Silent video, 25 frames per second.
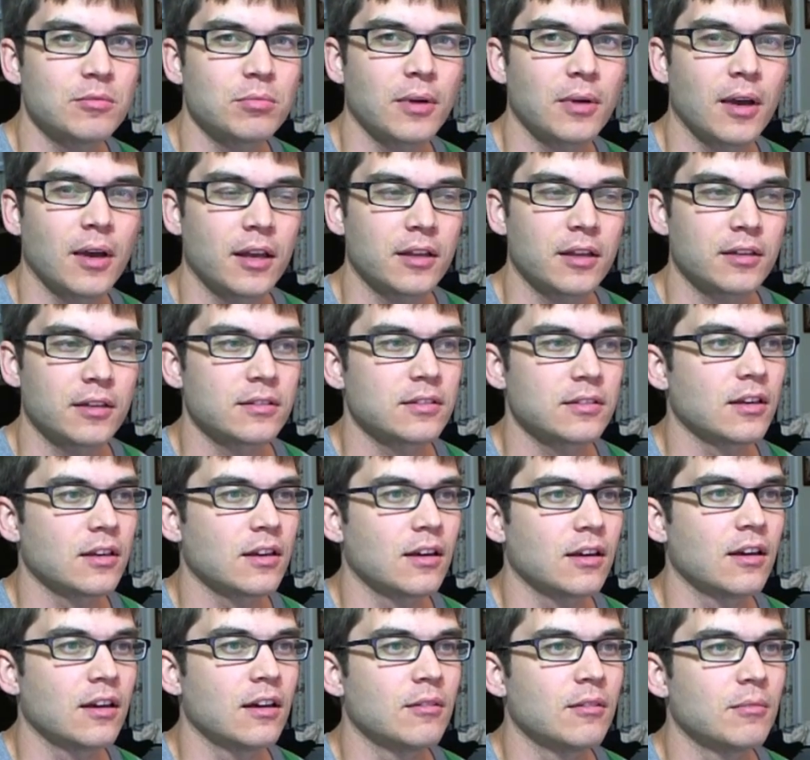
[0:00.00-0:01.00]
but
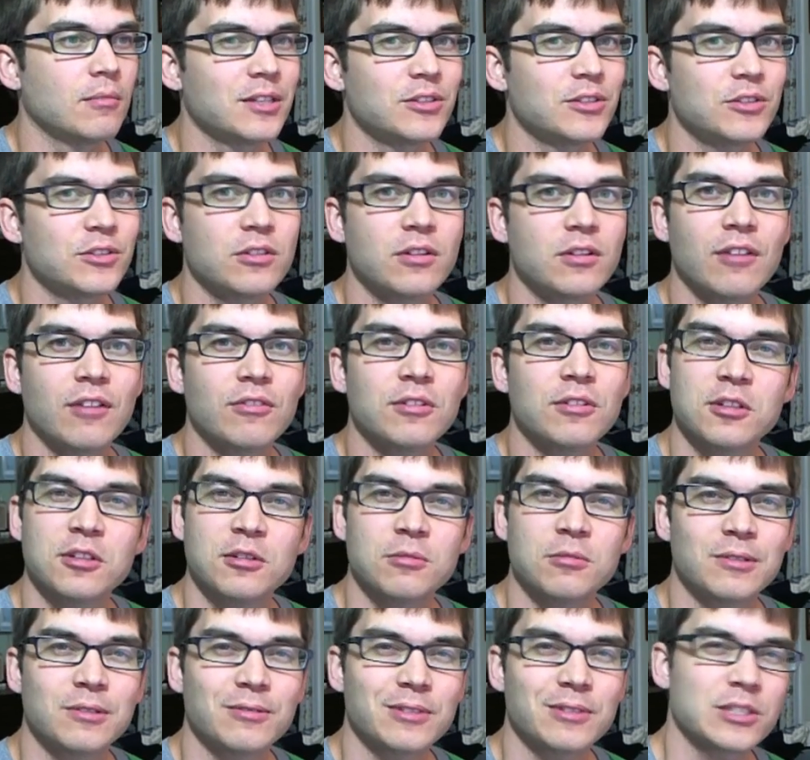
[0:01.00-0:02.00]
I do have a
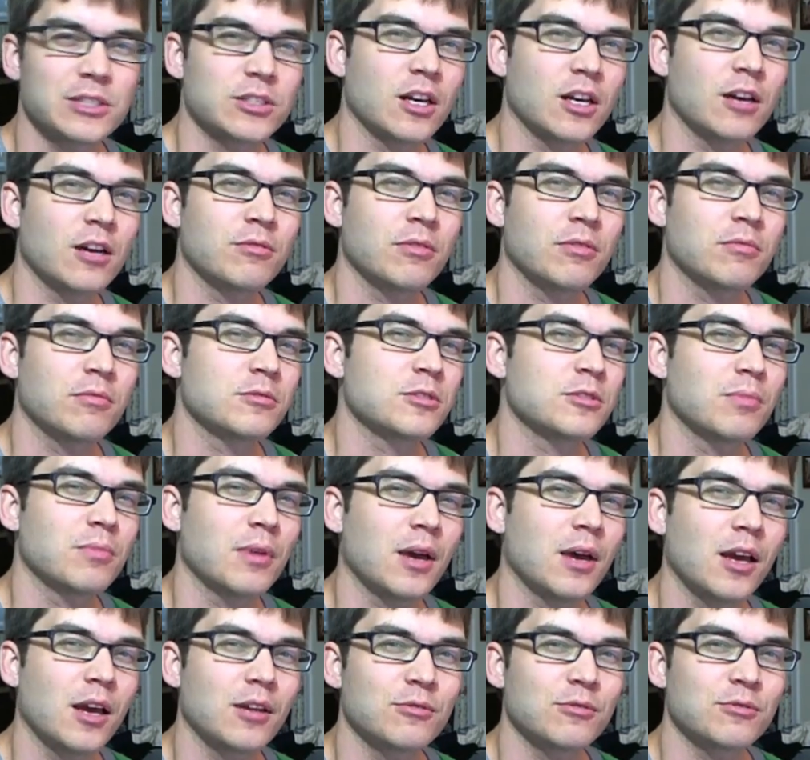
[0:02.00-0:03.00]
little bit of a soft
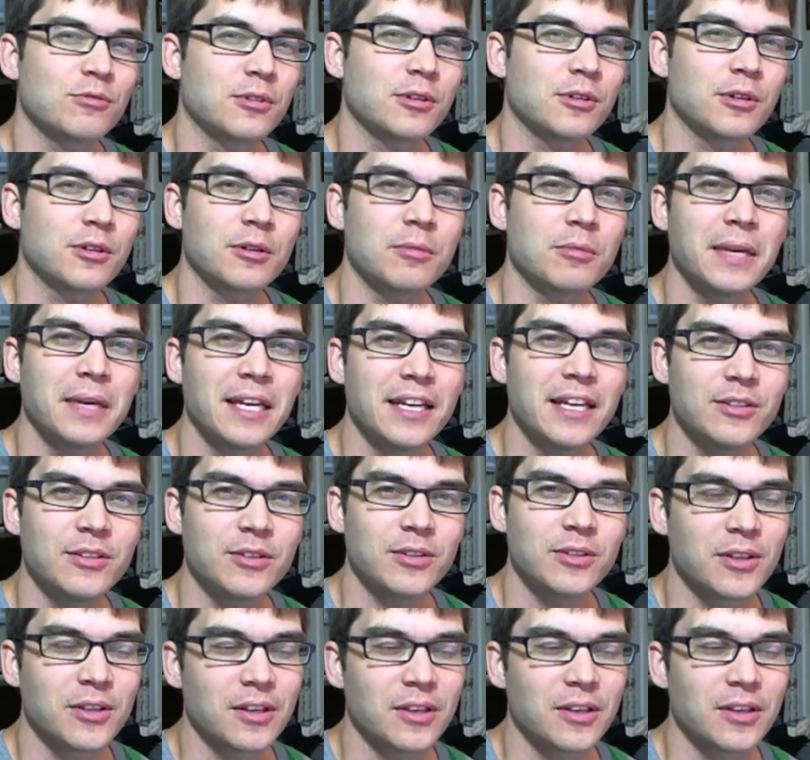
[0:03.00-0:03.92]
spot for peat,